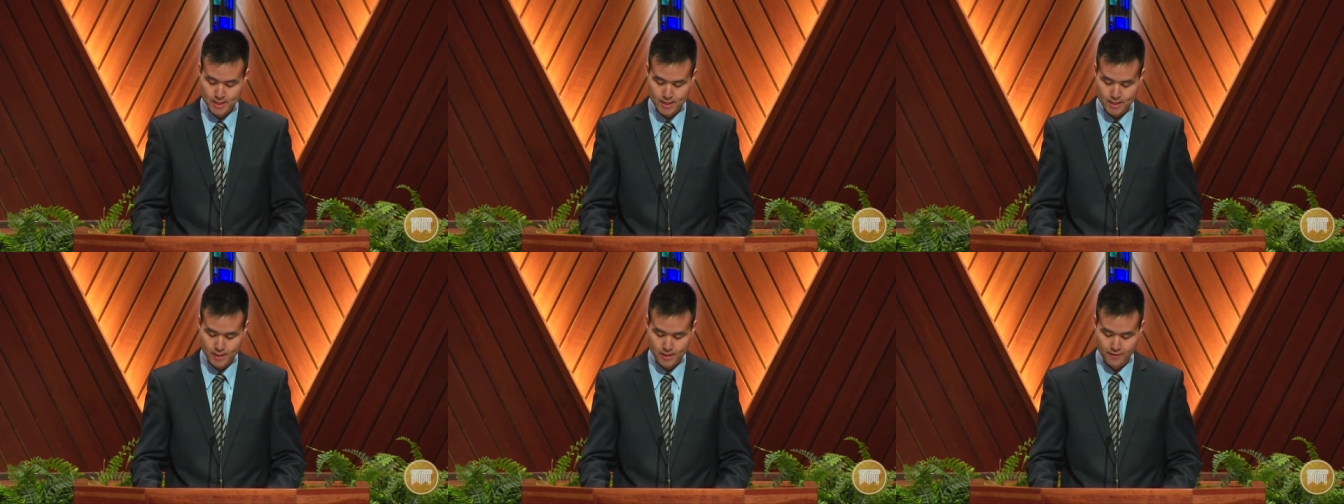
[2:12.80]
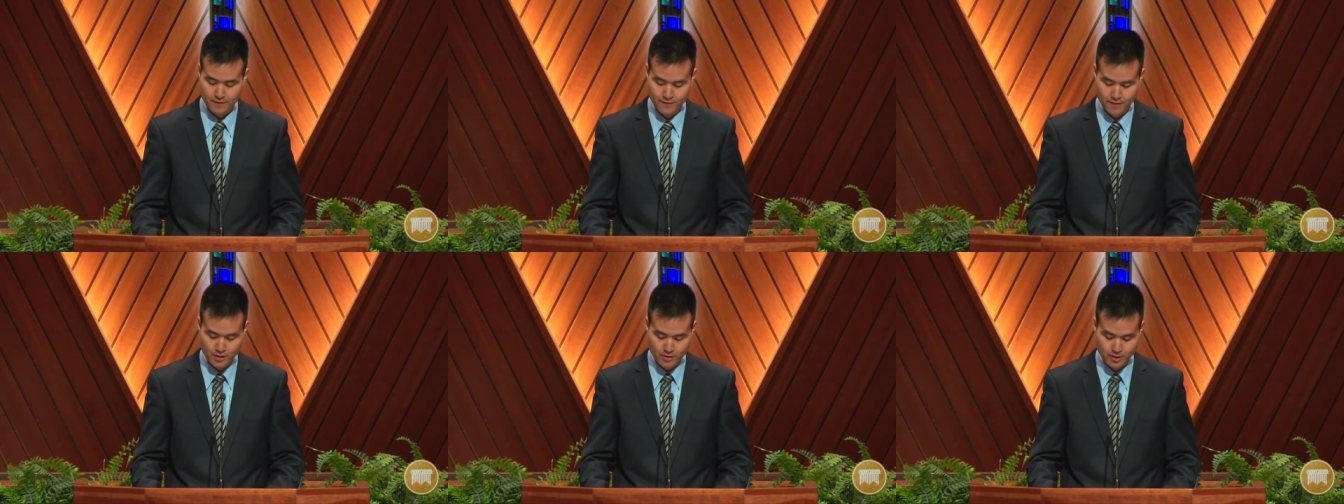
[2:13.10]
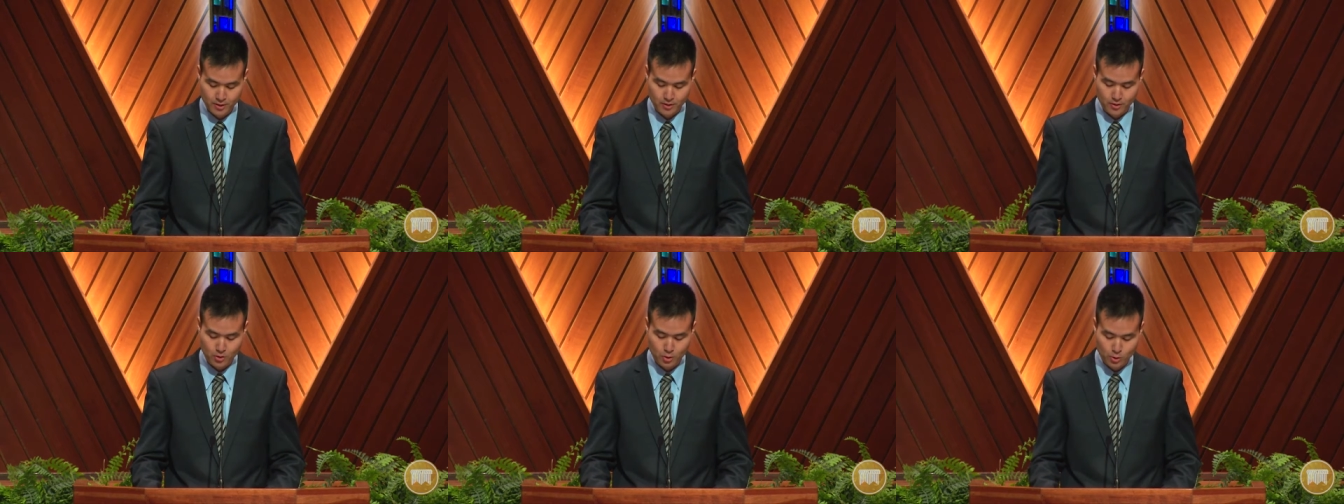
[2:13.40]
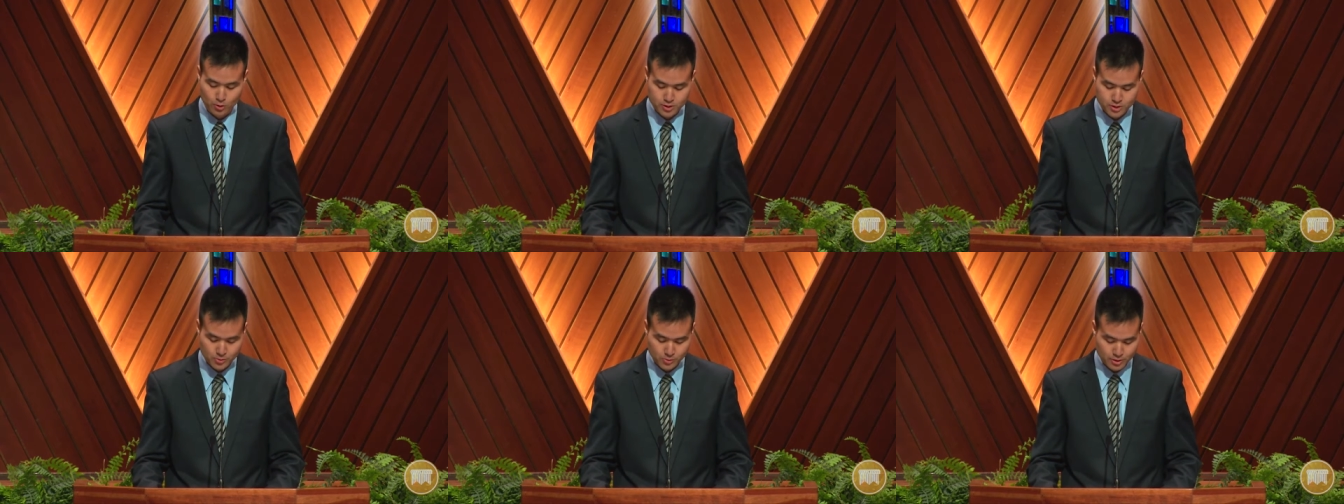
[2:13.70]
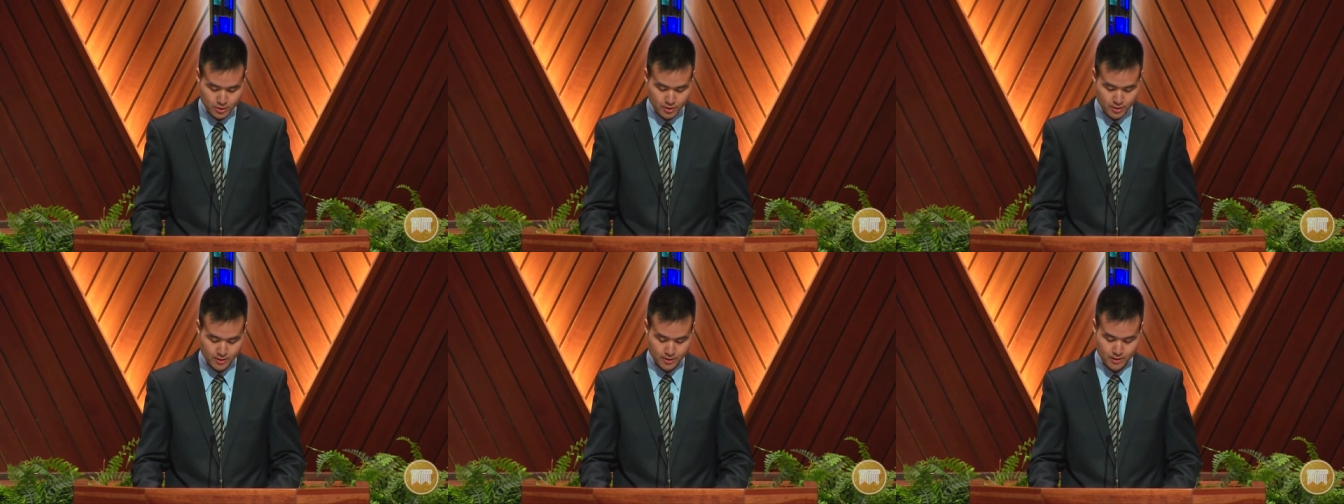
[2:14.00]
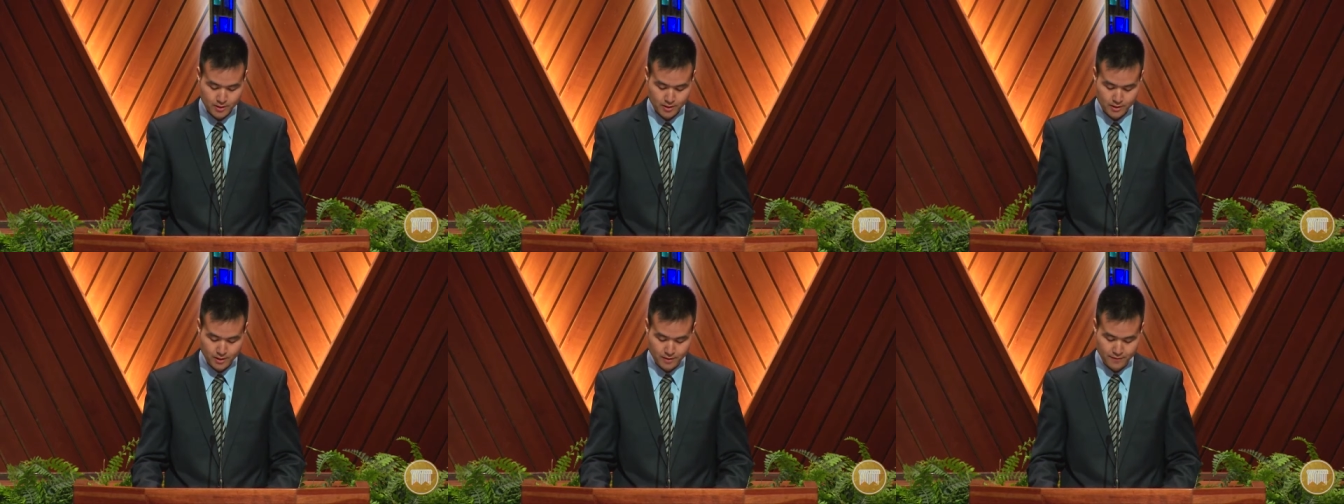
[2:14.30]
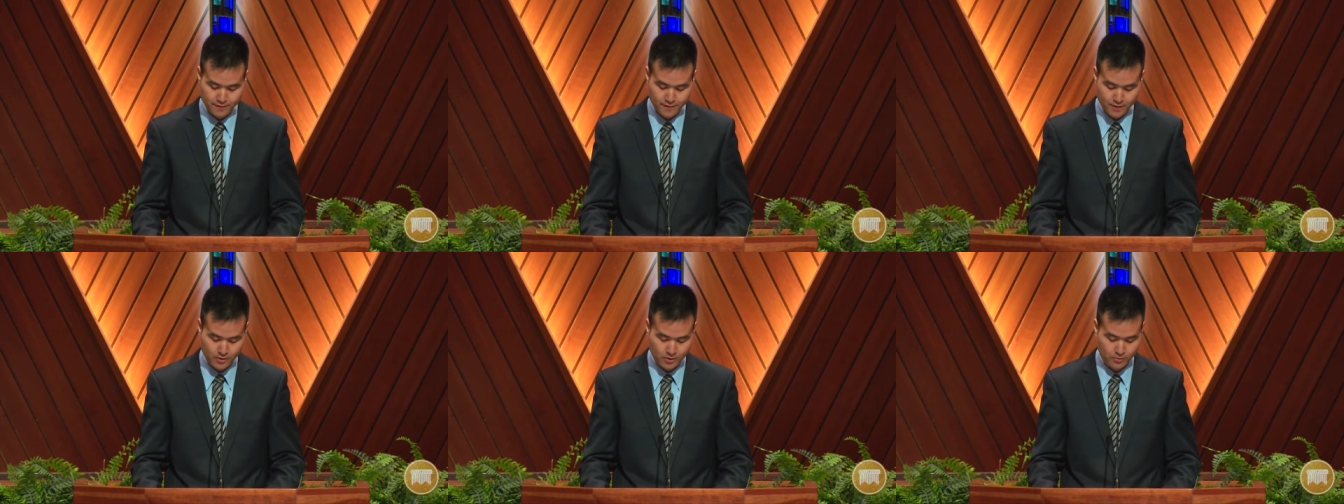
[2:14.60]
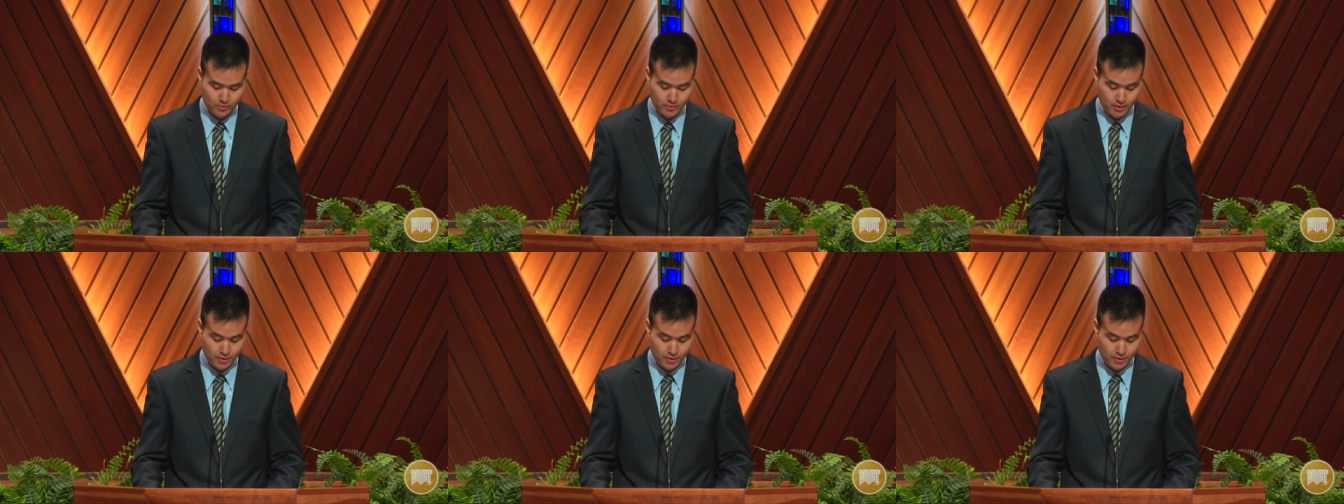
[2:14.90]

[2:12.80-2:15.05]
I failed in coursework, I failed in